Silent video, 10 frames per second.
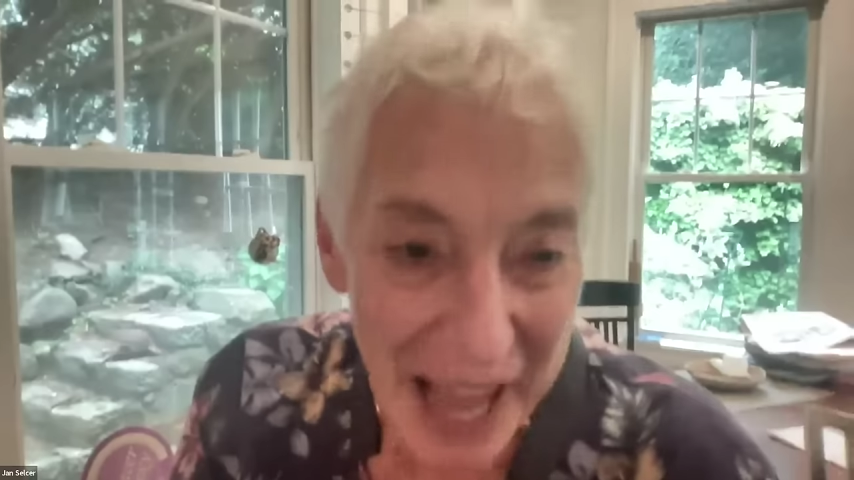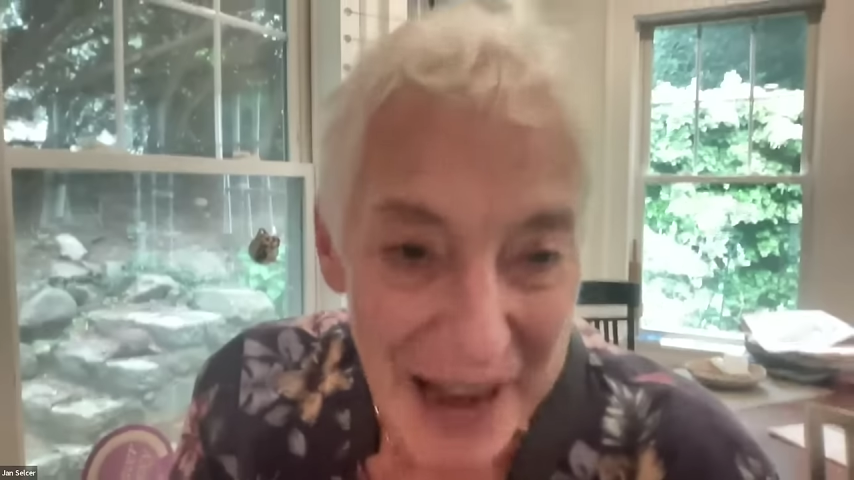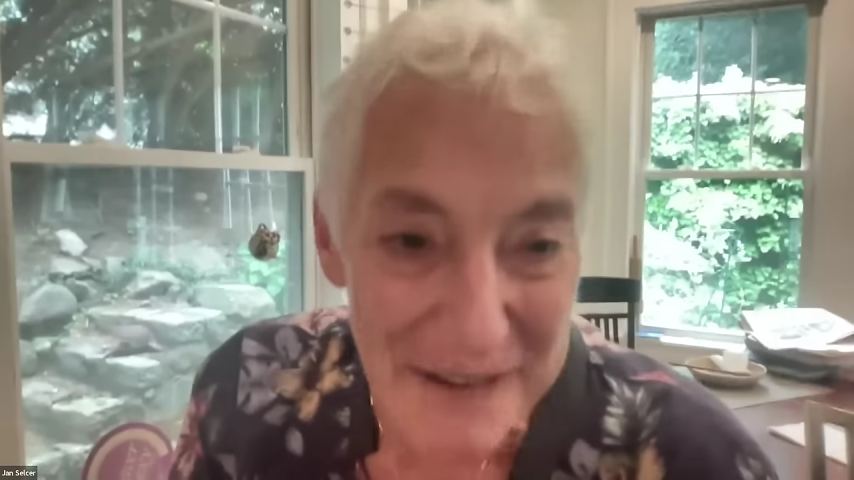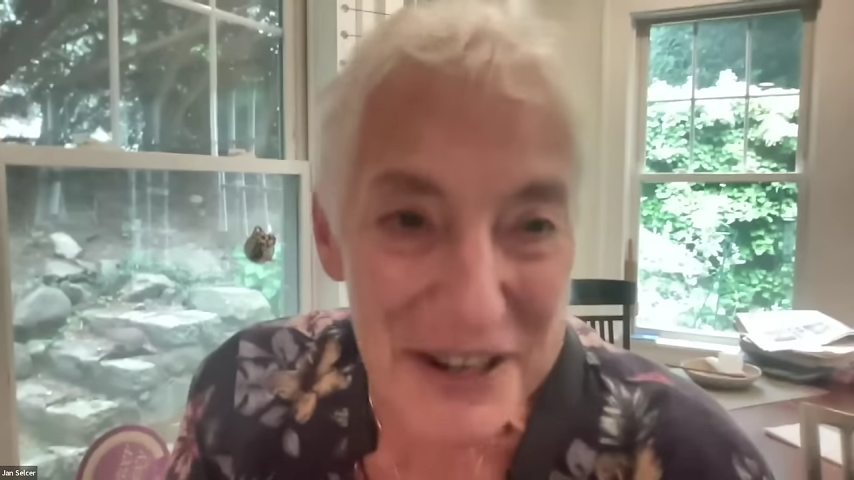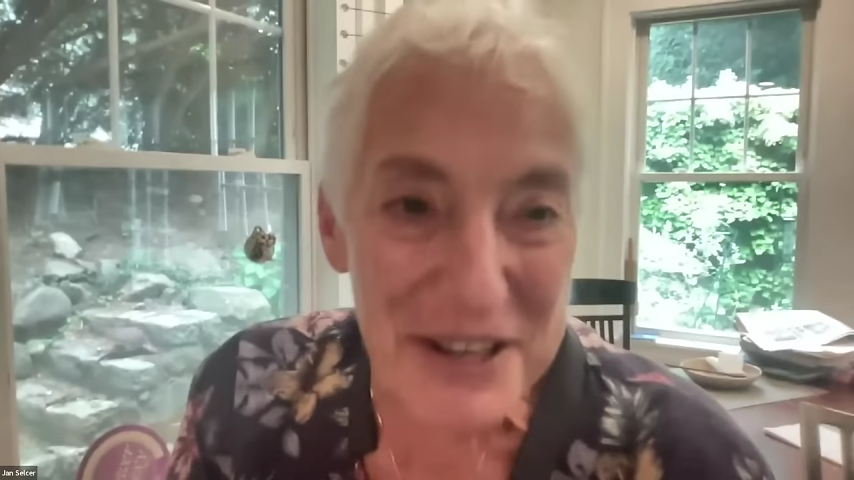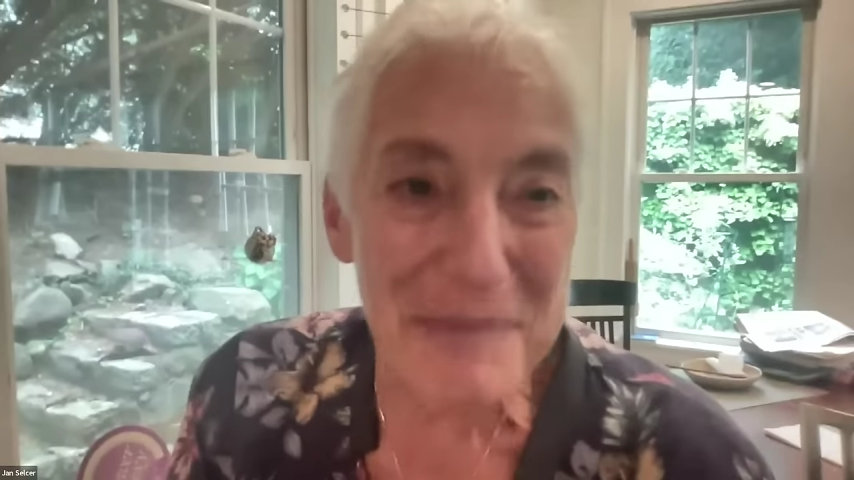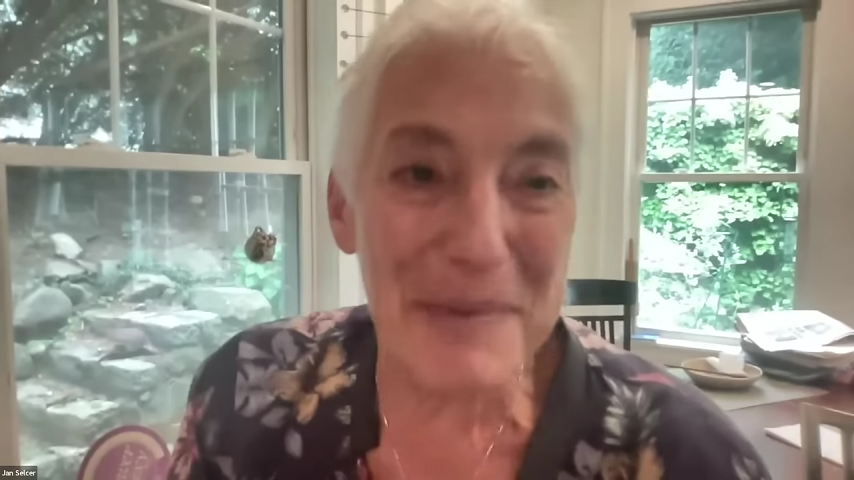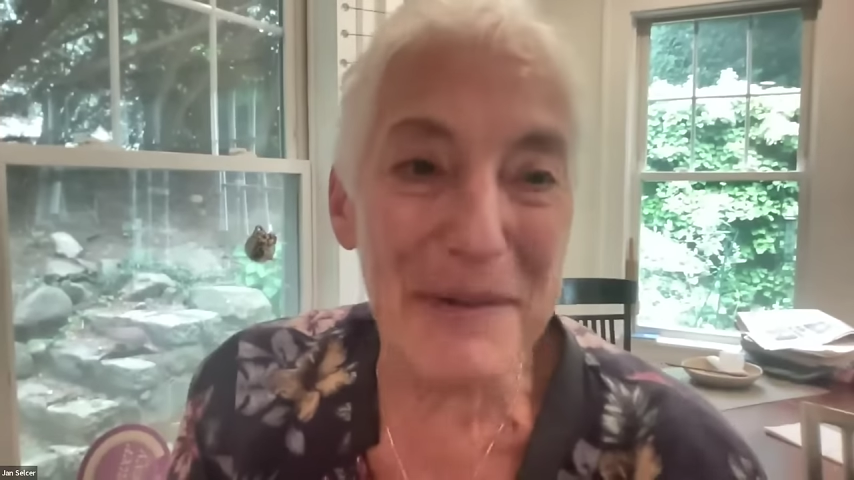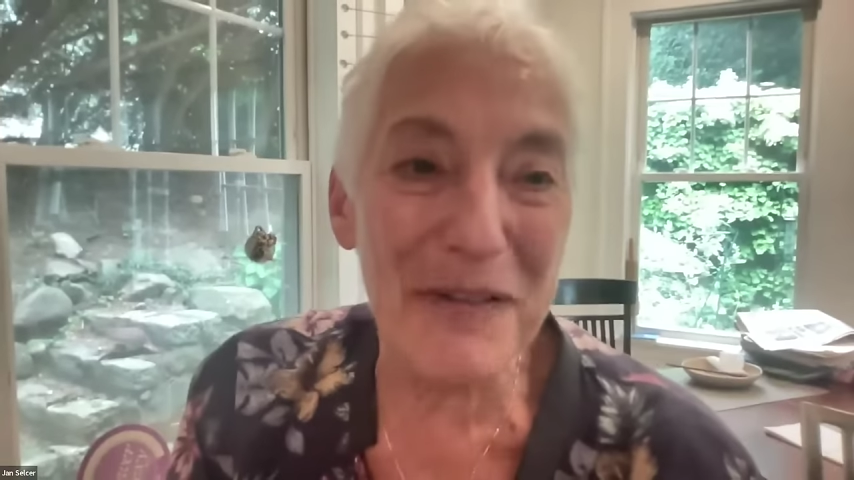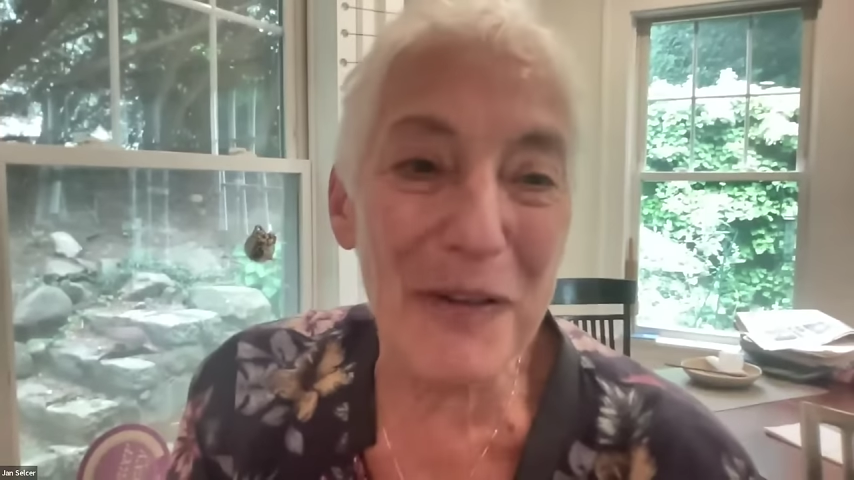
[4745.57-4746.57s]
than I ever
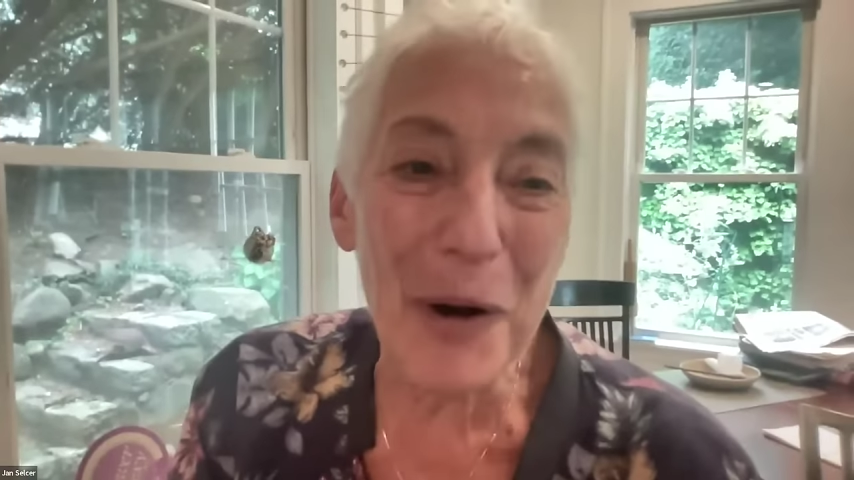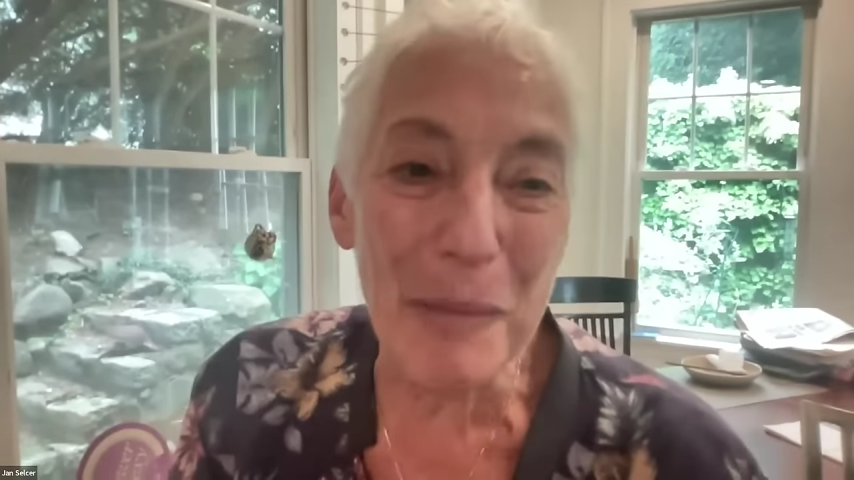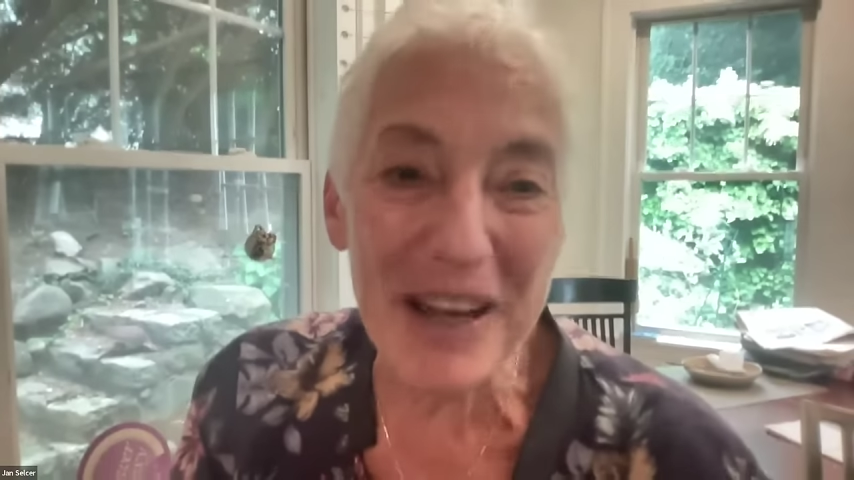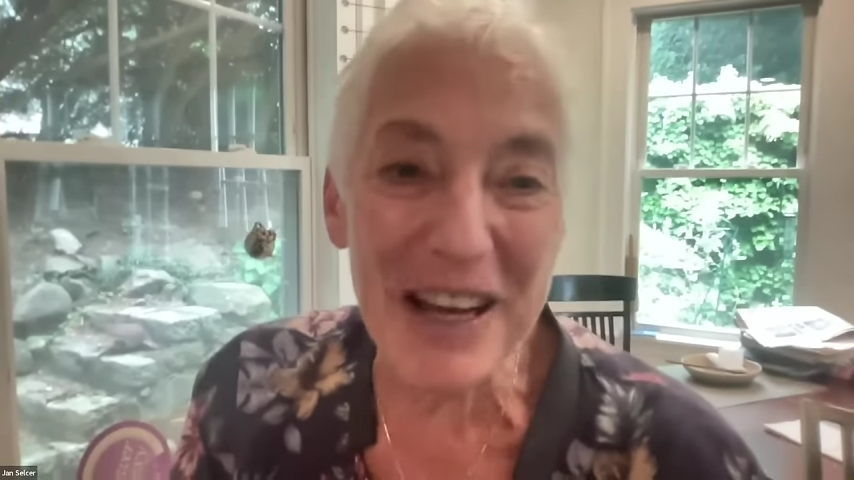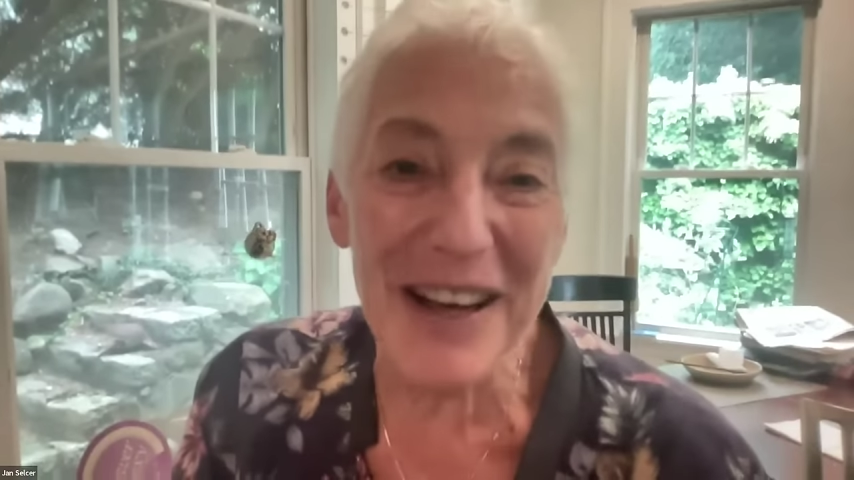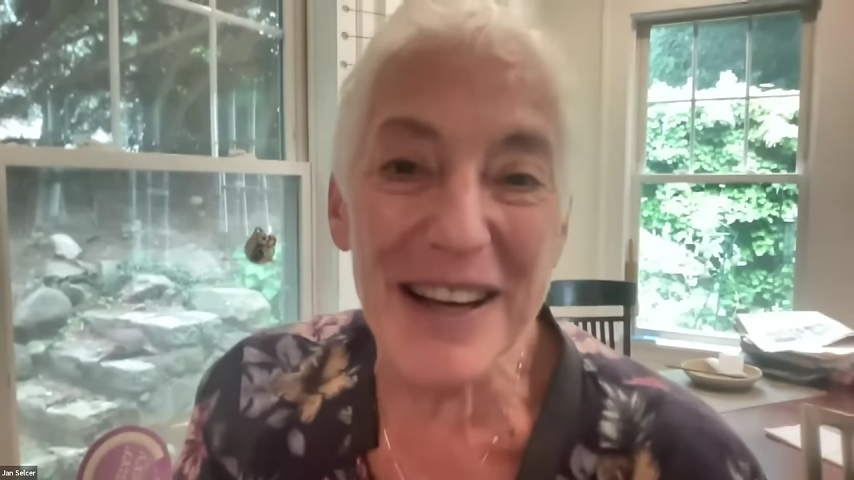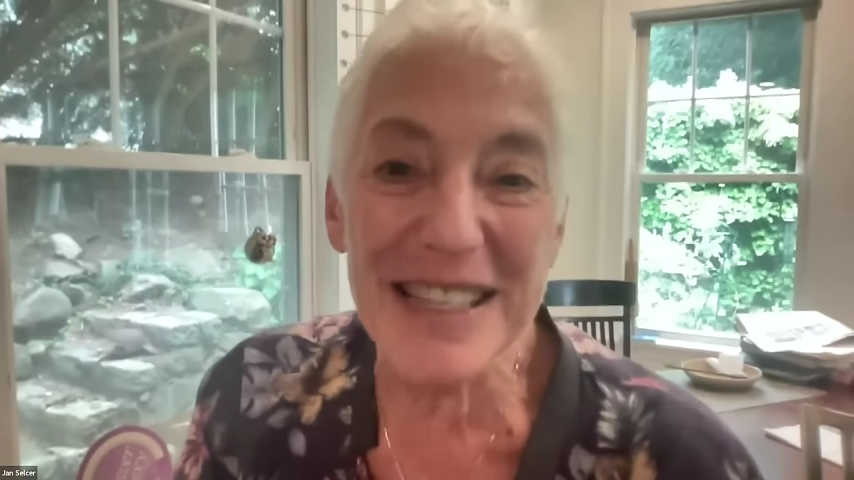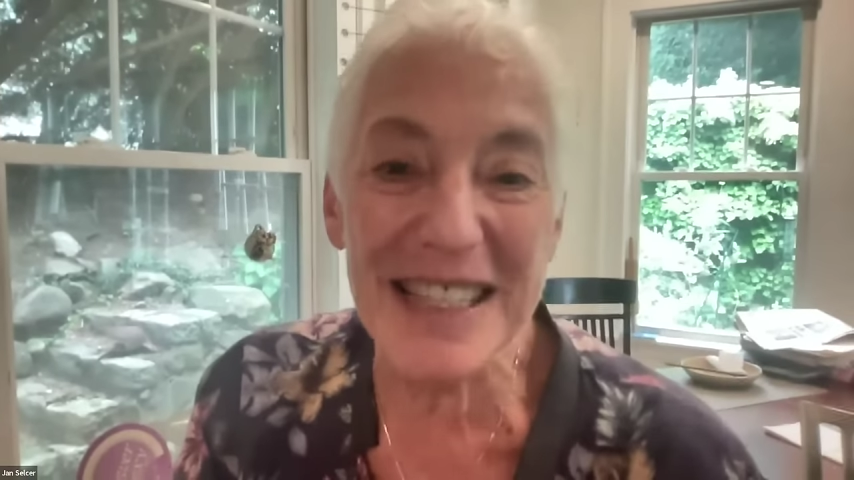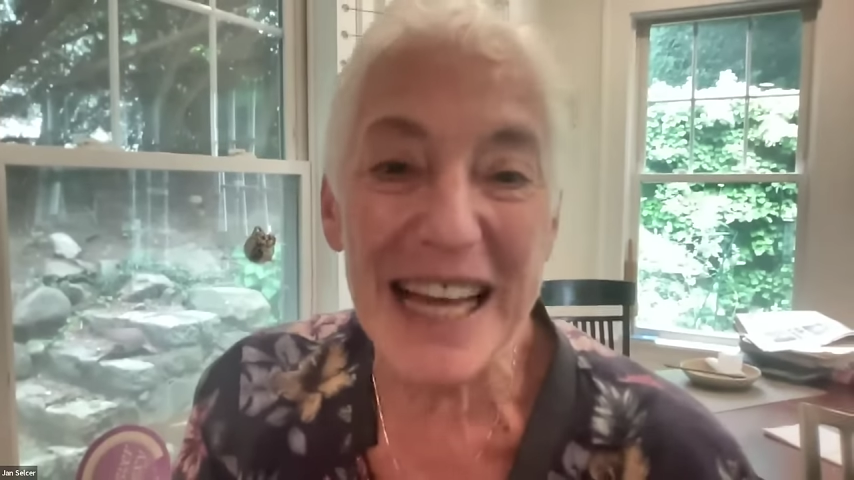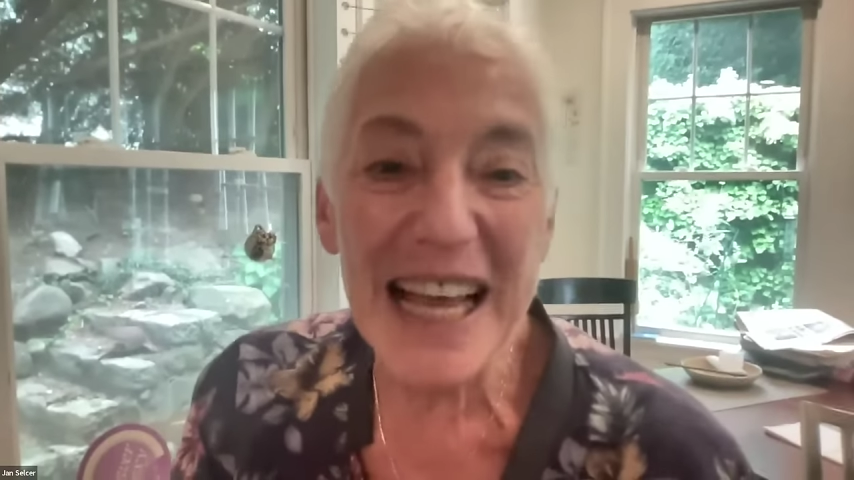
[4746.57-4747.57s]
did before,
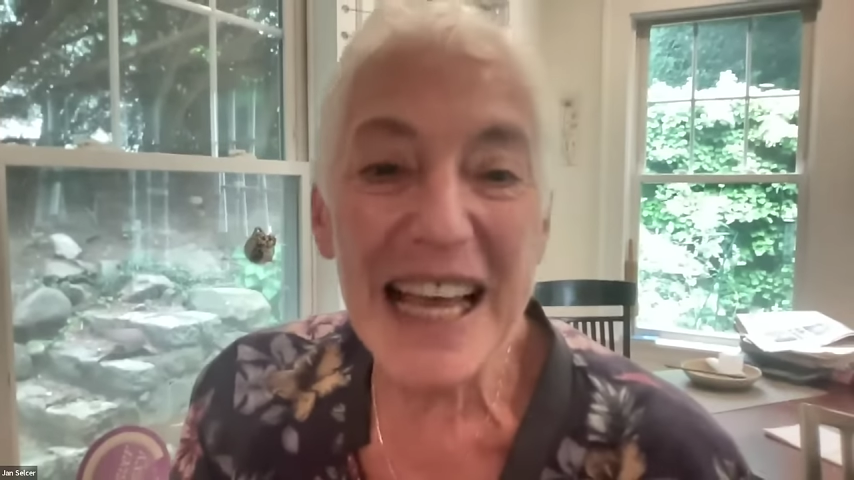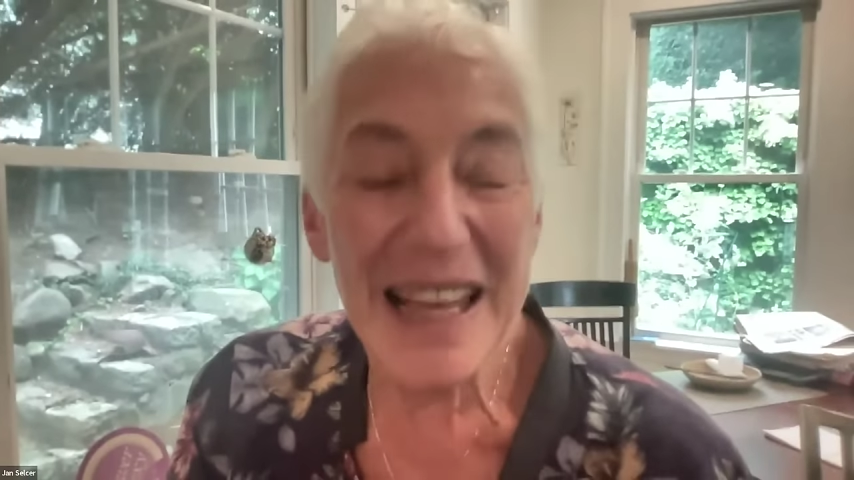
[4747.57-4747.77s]
because